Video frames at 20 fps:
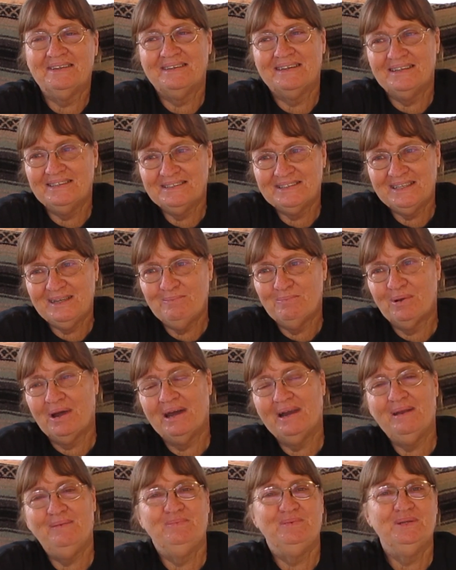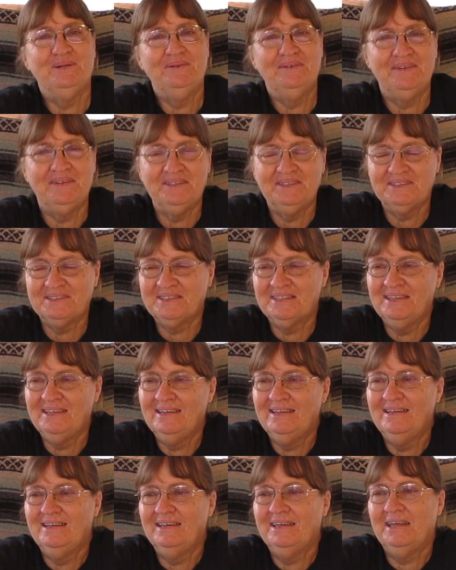Dusty brought him to us,
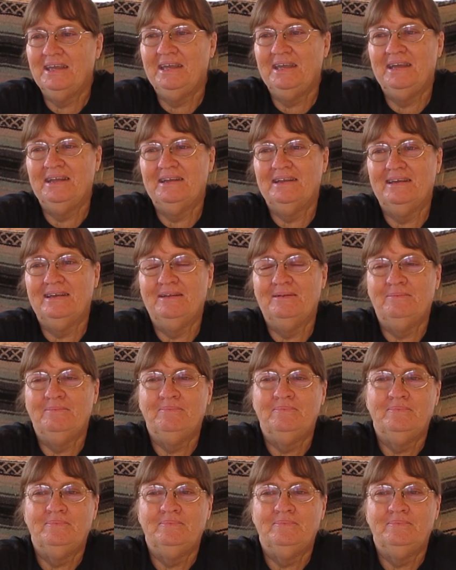and uh,